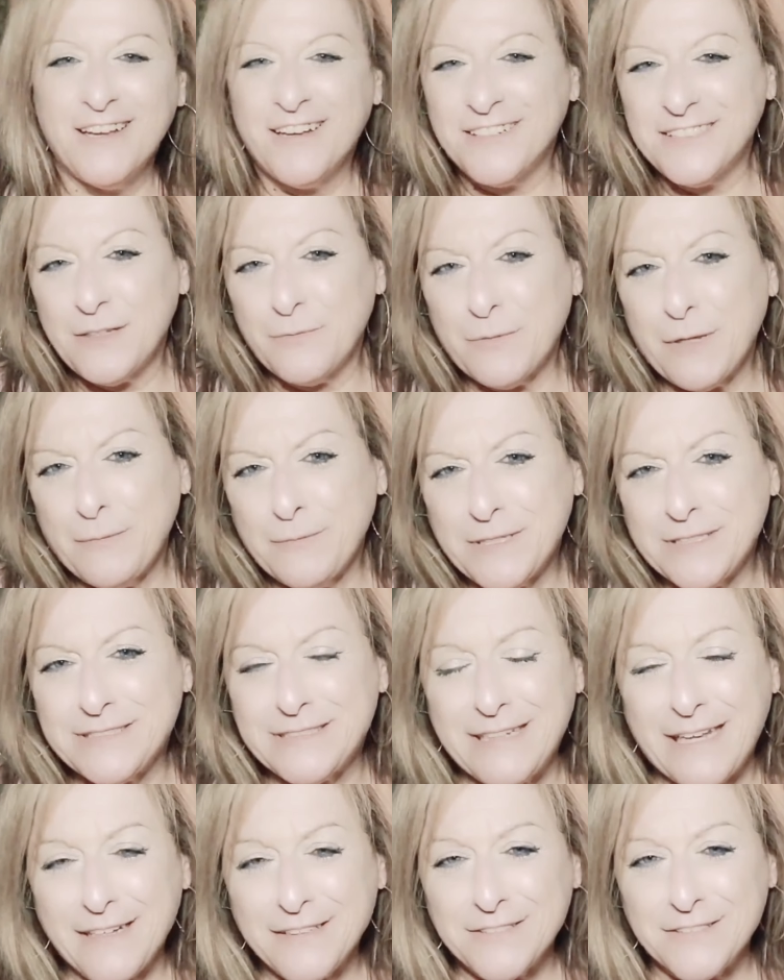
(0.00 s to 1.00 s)
Sometimes it's
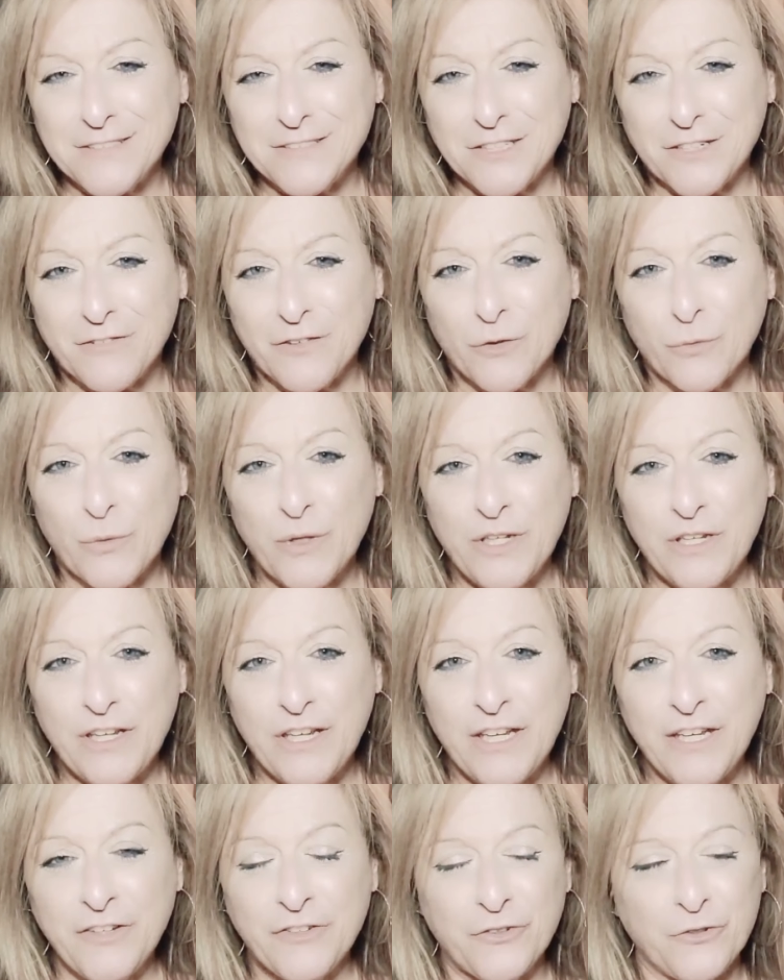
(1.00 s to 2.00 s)
necessary. We
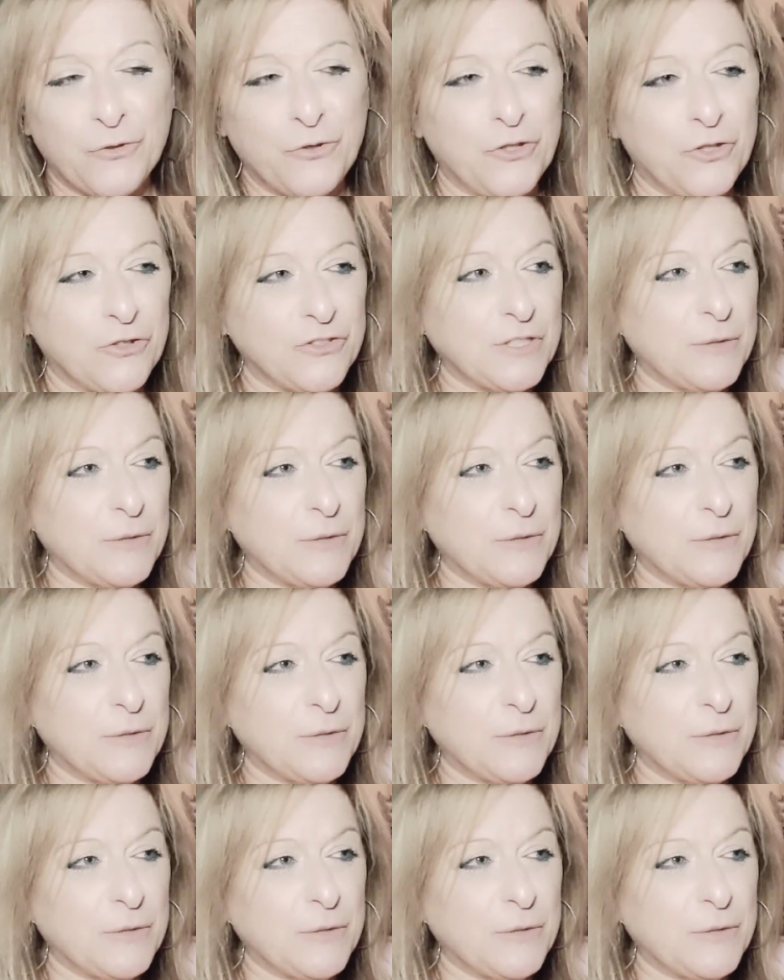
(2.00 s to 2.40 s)
need to,